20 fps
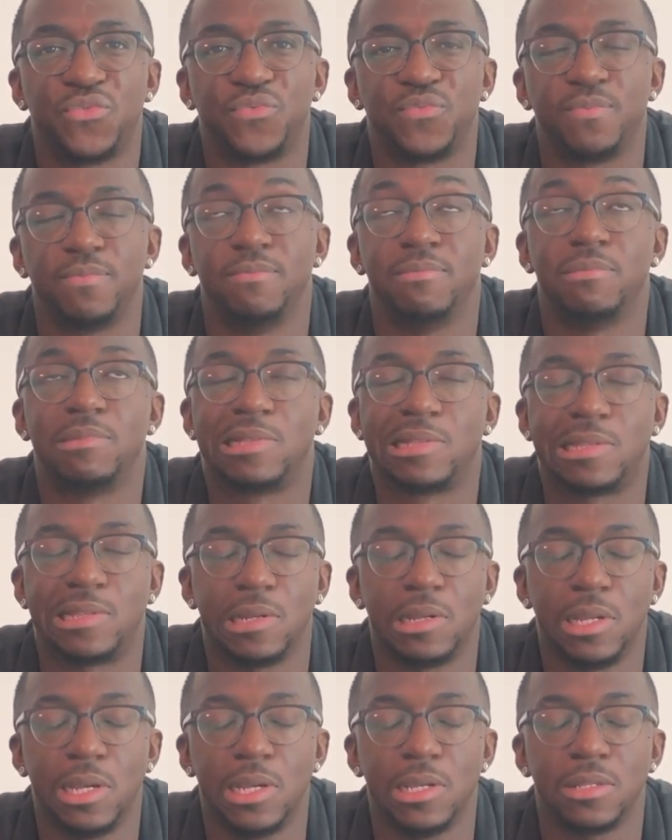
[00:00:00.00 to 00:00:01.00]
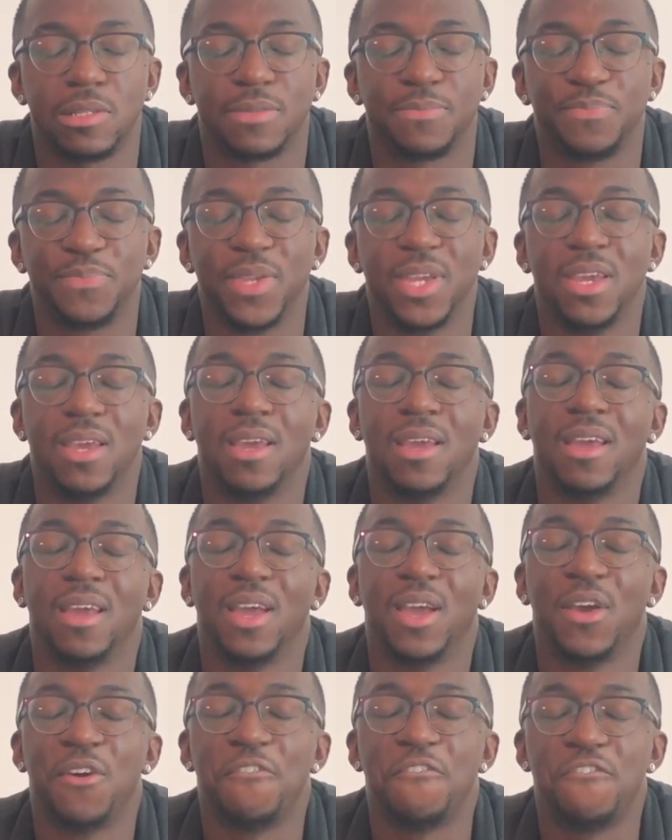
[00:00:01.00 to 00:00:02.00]
Still is
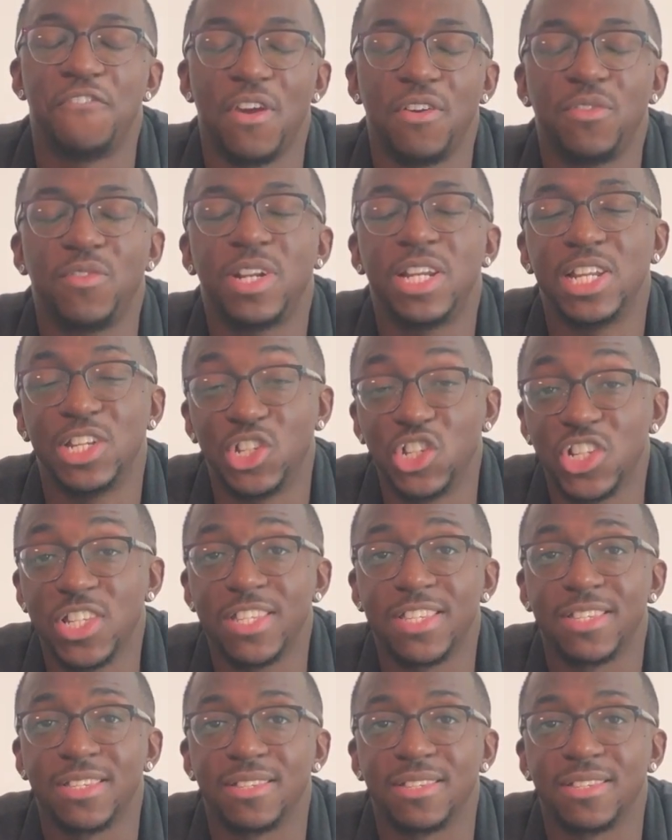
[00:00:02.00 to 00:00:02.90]
very religious,